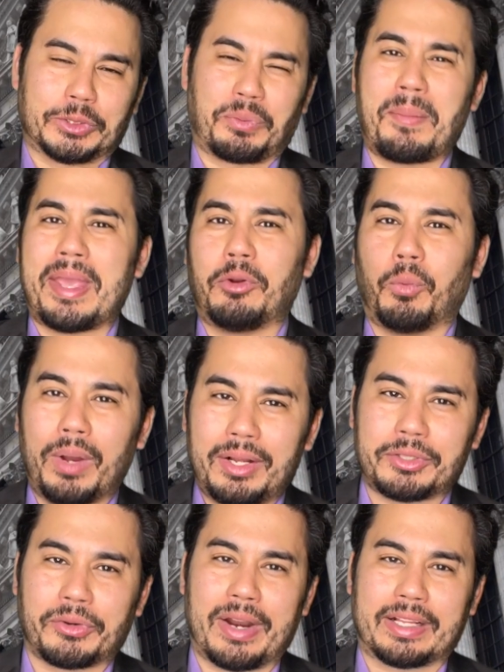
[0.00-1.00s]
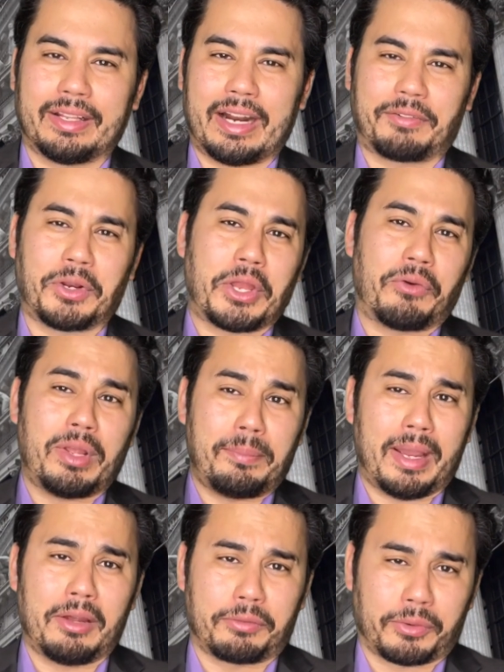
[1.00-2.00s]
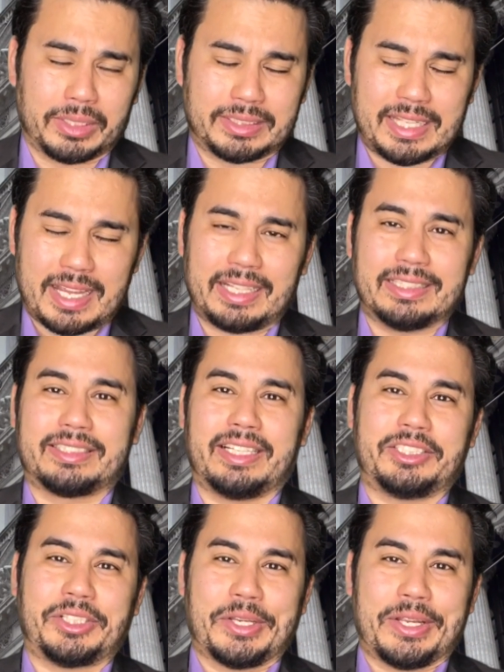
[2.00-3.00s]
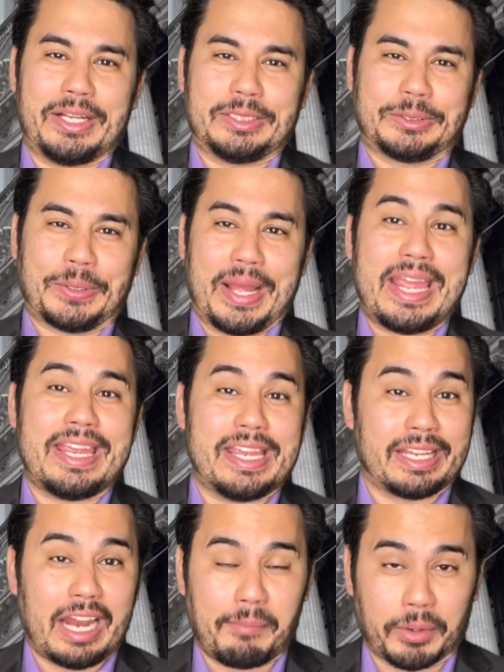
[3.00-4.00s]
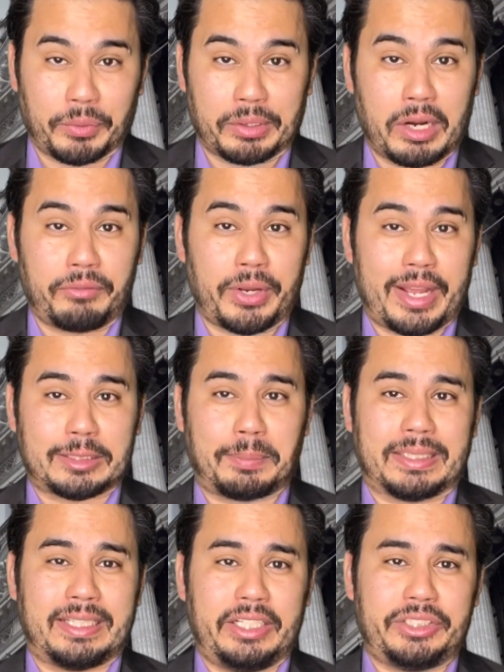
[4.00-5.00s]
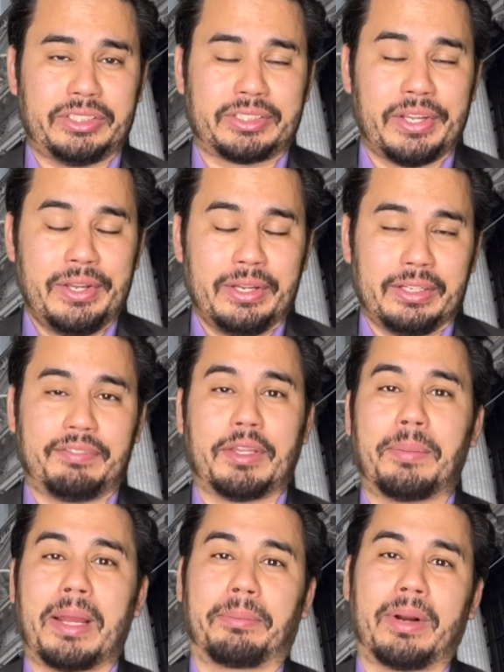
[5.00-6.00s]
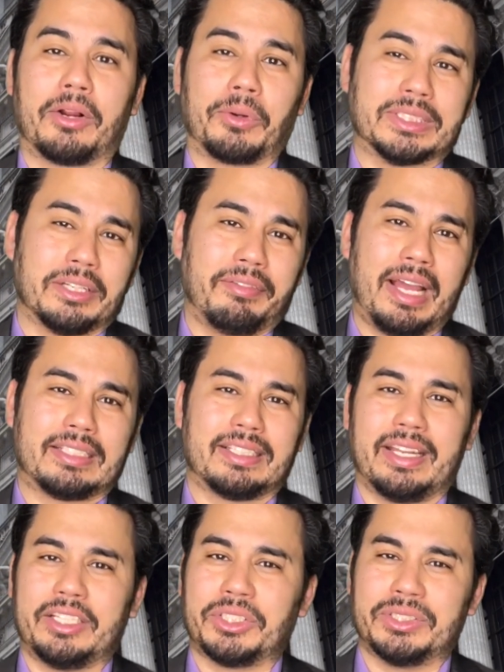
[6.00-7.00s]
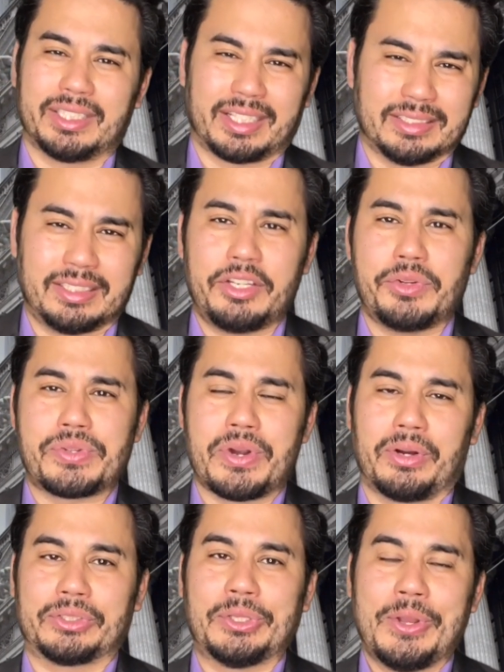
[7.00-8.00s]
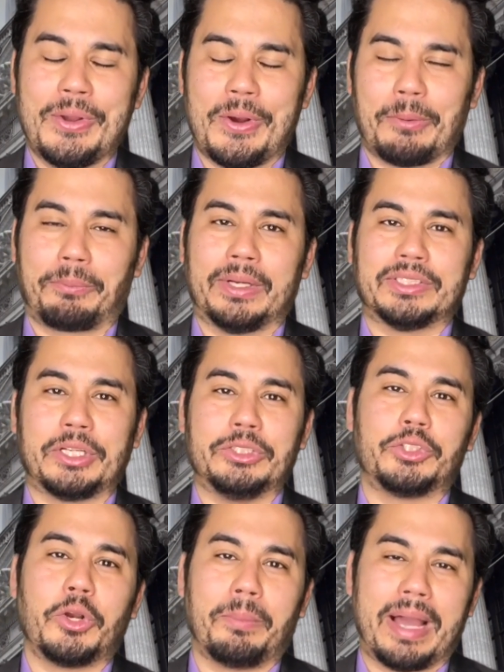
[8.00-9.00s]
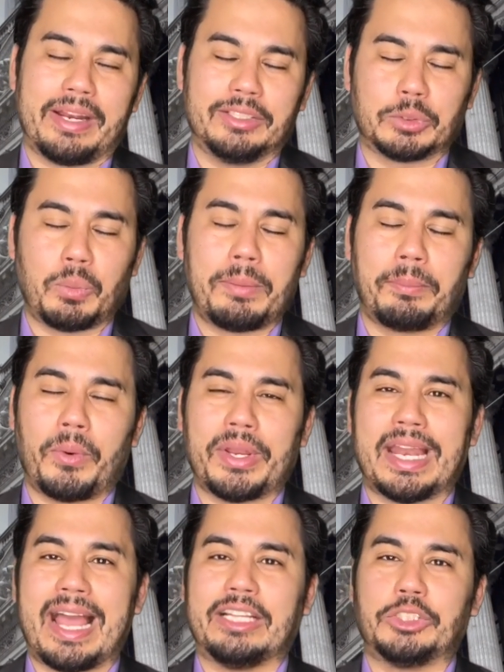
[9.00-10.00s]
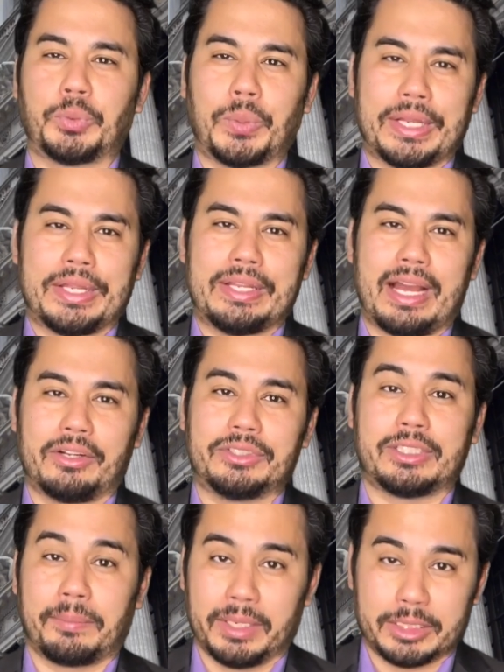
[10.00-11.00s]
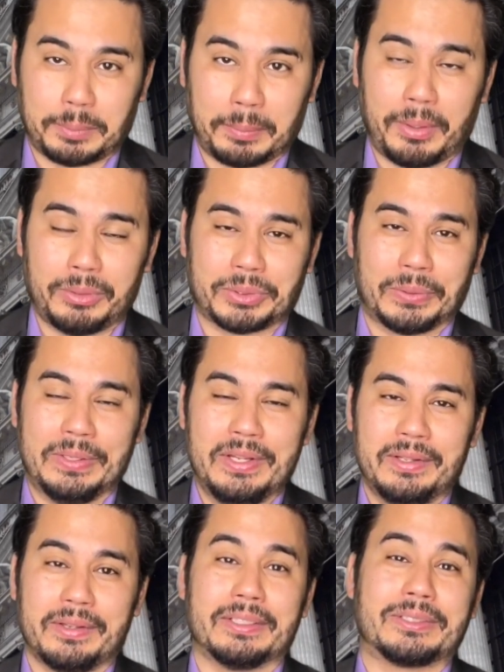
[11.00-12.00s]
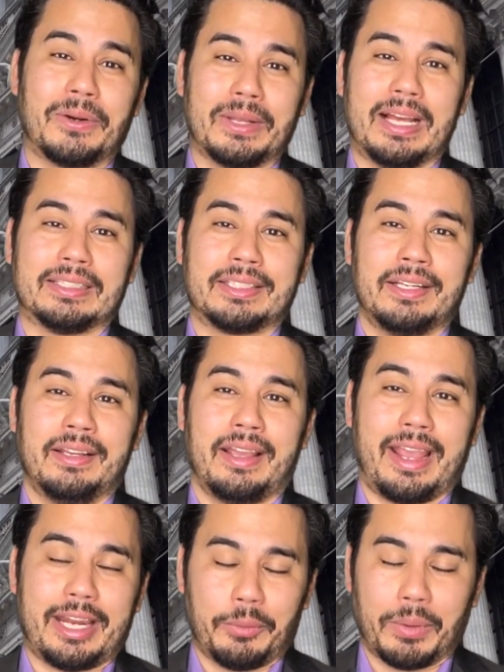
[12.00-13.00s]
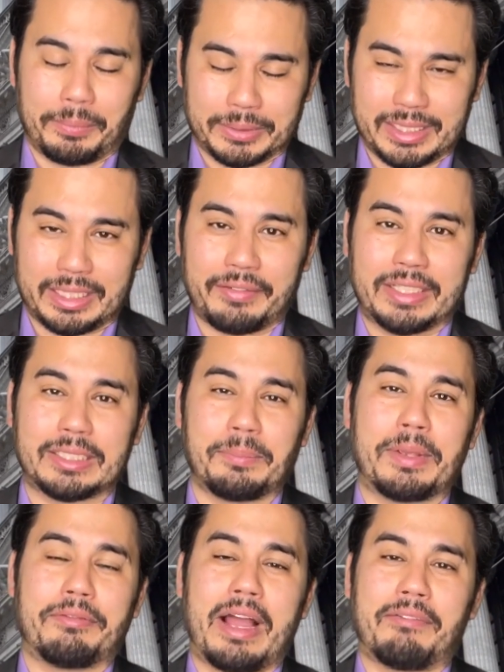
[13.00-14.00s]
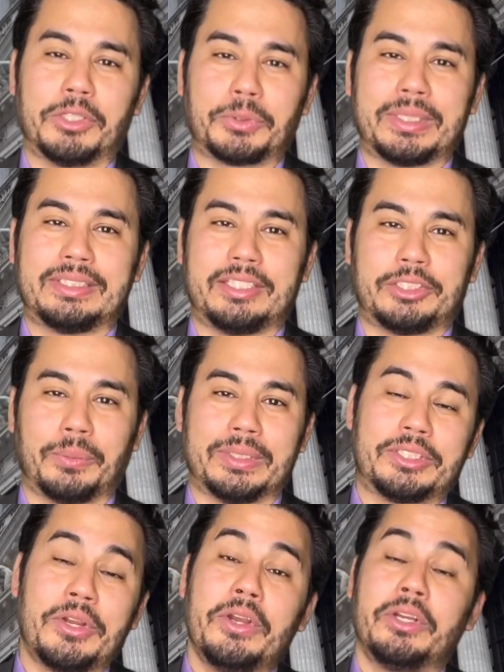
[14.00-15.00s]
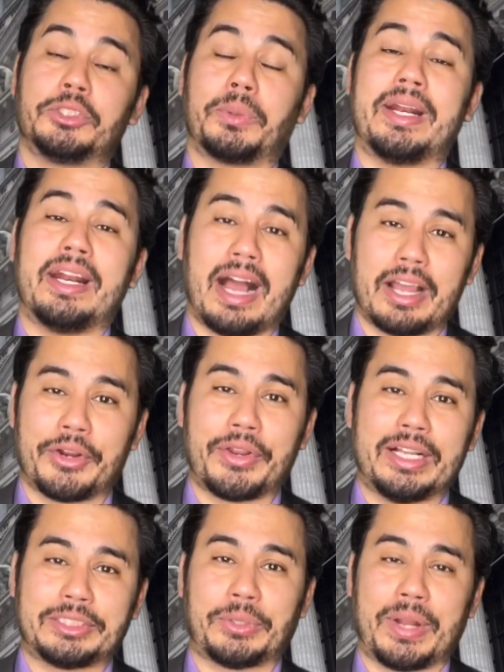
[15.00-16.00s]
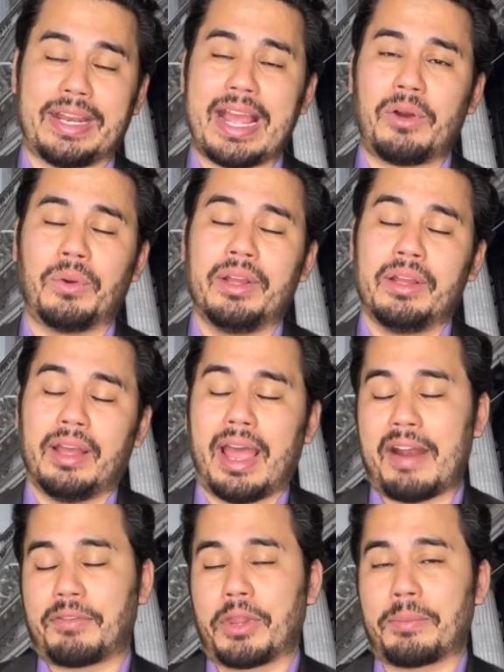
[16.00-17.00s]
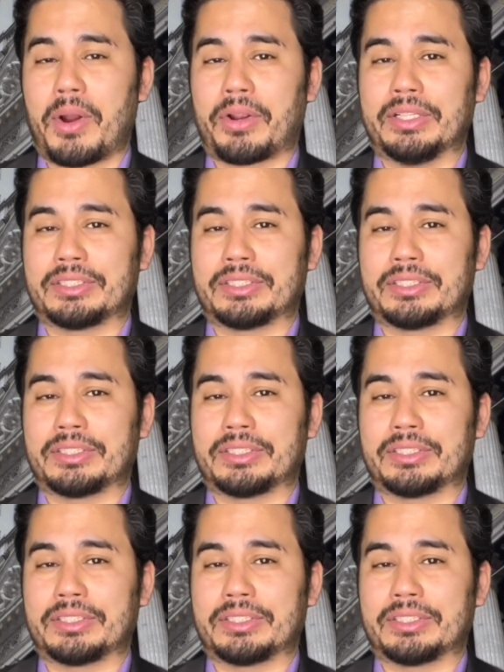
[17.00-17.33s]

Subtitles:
remain well directed after they rebound for a second session yesterday. Economic recovery expectations lifted by progress in vaccinations and continued talks on President Joe Biden's $1.9 trillion stimulus proposal. This all as 81% of S&P 500 constituents traded higher yesterday. Now, after the markets